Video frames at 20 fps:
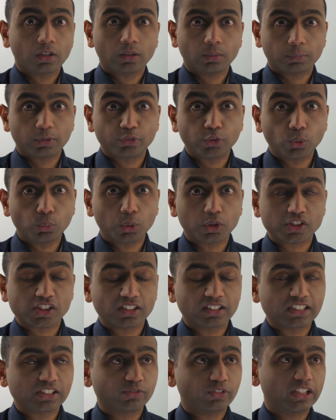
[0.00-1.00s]
Before
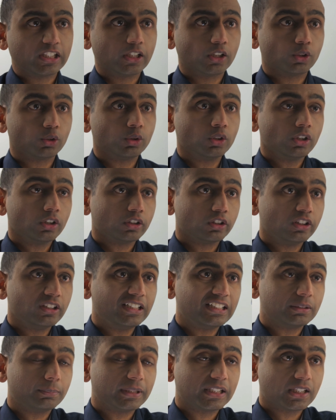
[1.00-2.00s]
watching this video, you
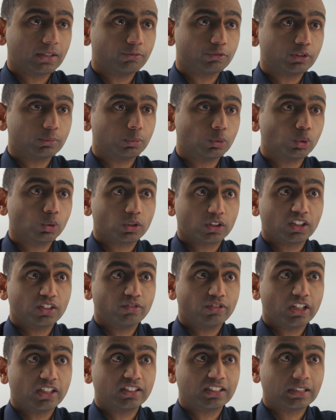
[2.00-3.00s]
need to be comfortable
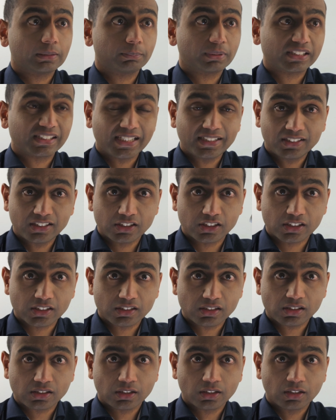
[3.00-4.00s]
converting
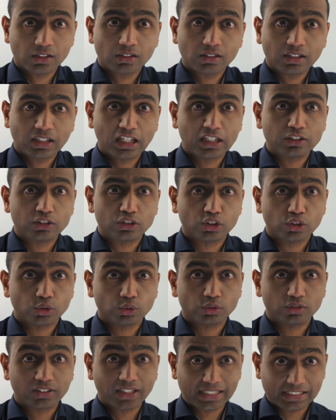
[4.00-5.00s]
percentages
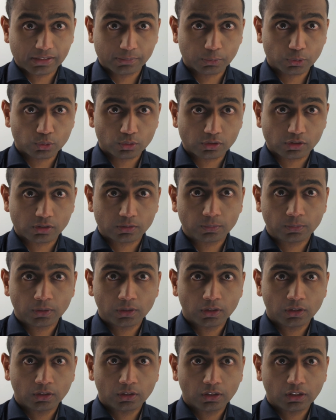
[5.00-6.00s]
into decimals.
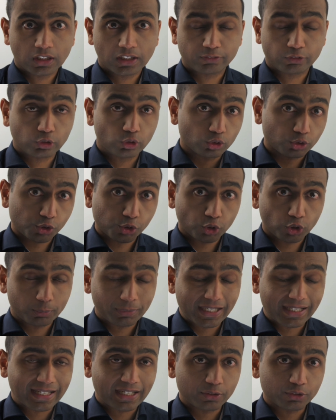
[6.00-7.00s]
If you're not sure
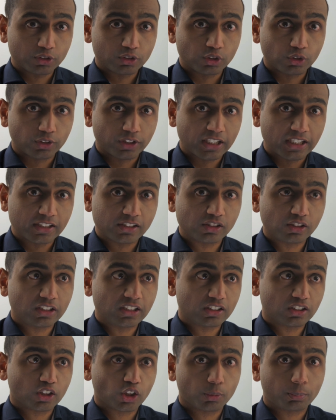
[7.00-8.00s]
about how to do these, you
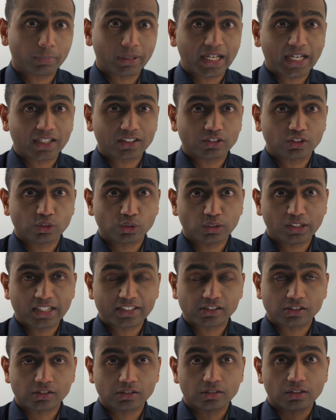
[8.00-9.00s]
need to go back to
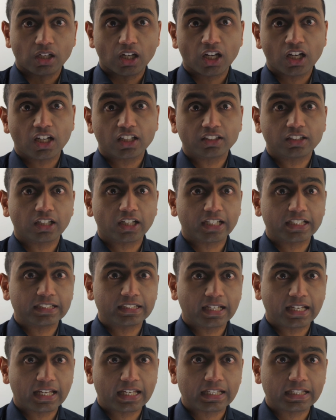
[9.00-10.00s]
lesson
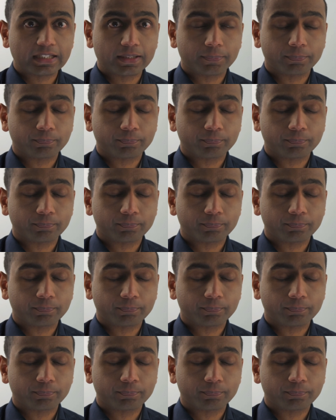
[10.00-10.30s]
R9a.